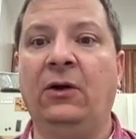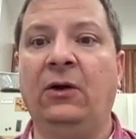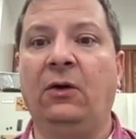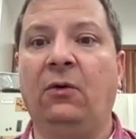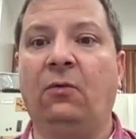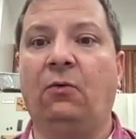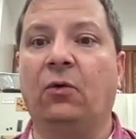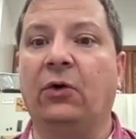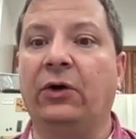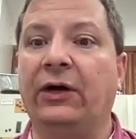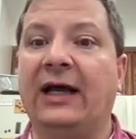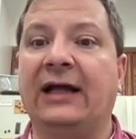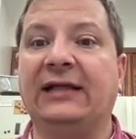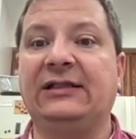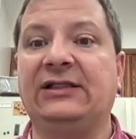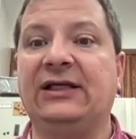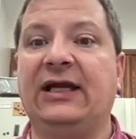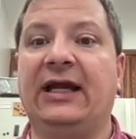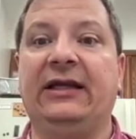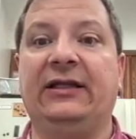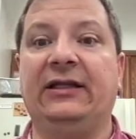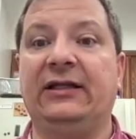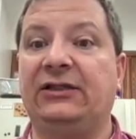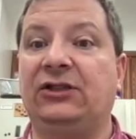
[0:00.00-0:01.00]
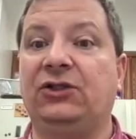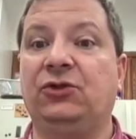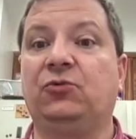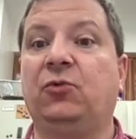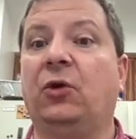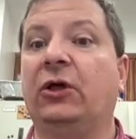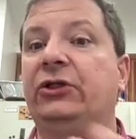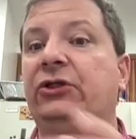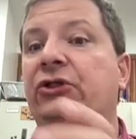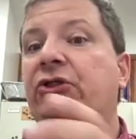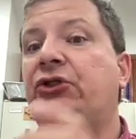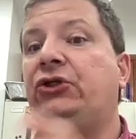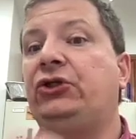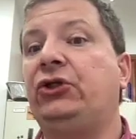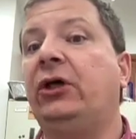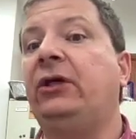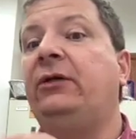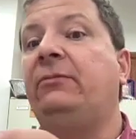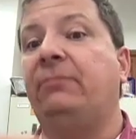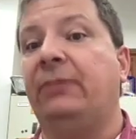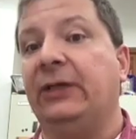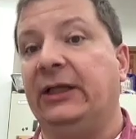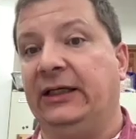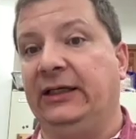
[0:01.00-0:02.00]
we're not saying this is what
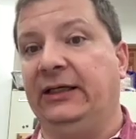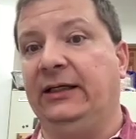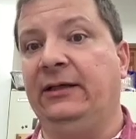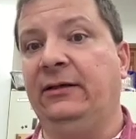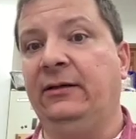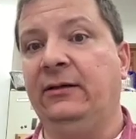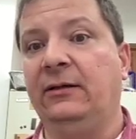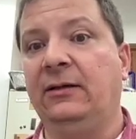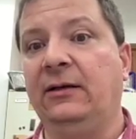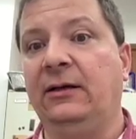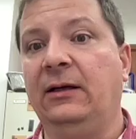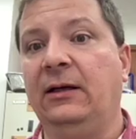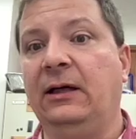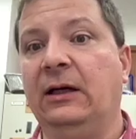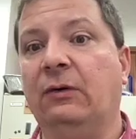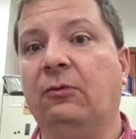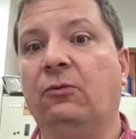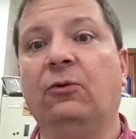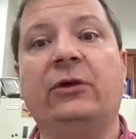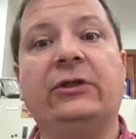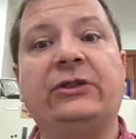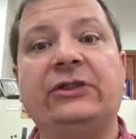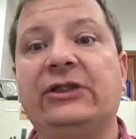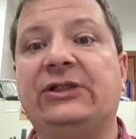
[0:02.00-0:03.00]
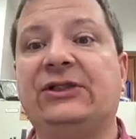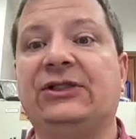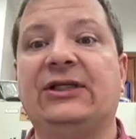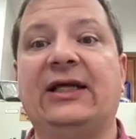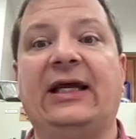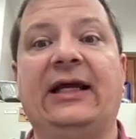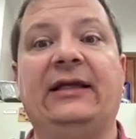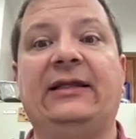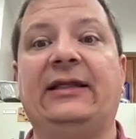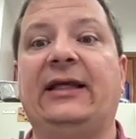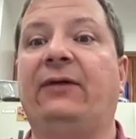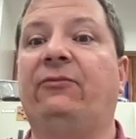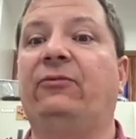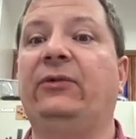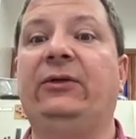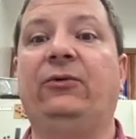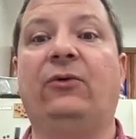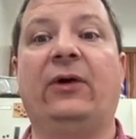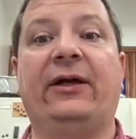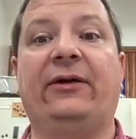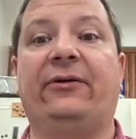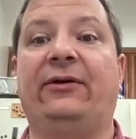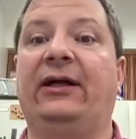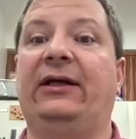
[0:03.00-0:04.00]
should be. We're just saying that we
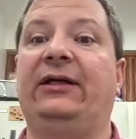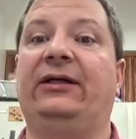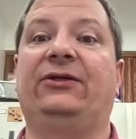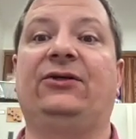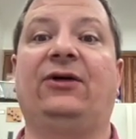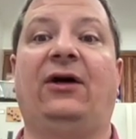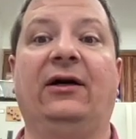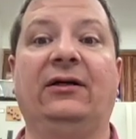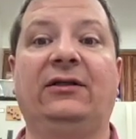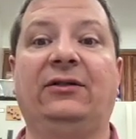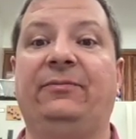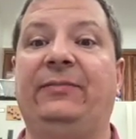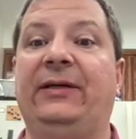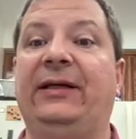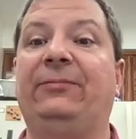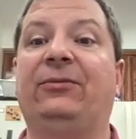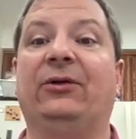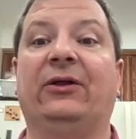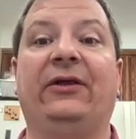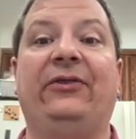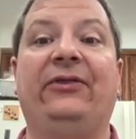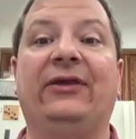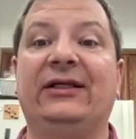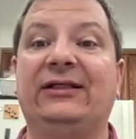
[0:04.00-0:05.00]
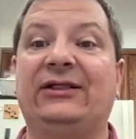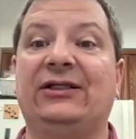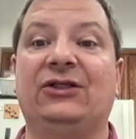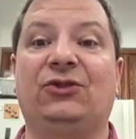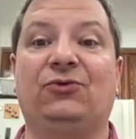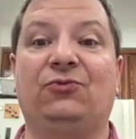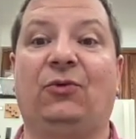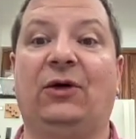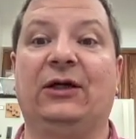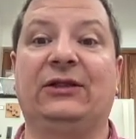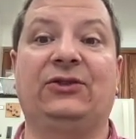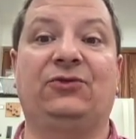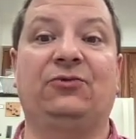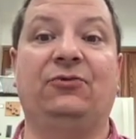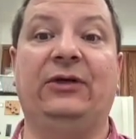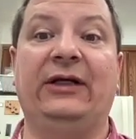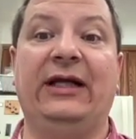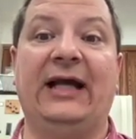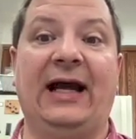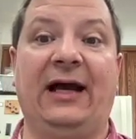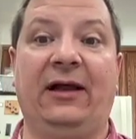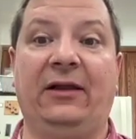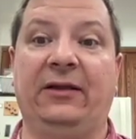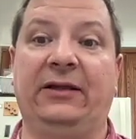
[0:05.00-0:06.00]
went around and talked to people, and this is what's
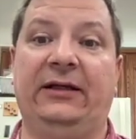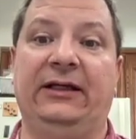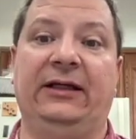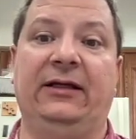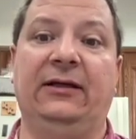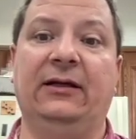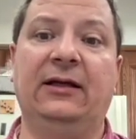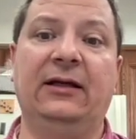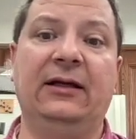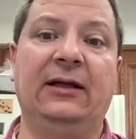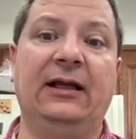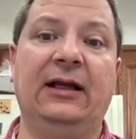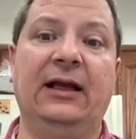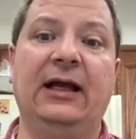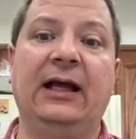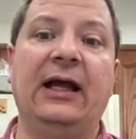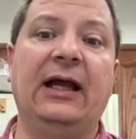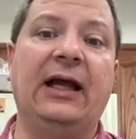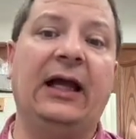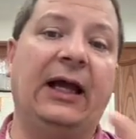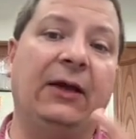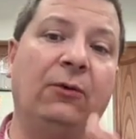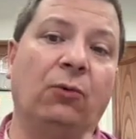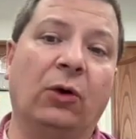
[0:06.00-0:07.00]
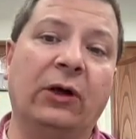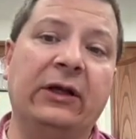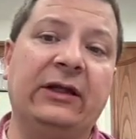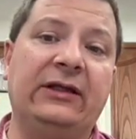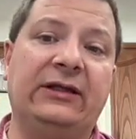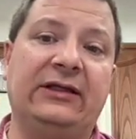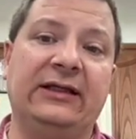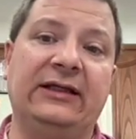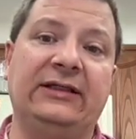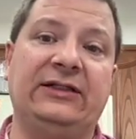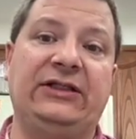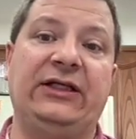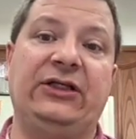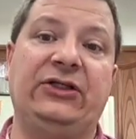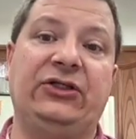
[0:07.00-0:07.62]
reality. And one of the things he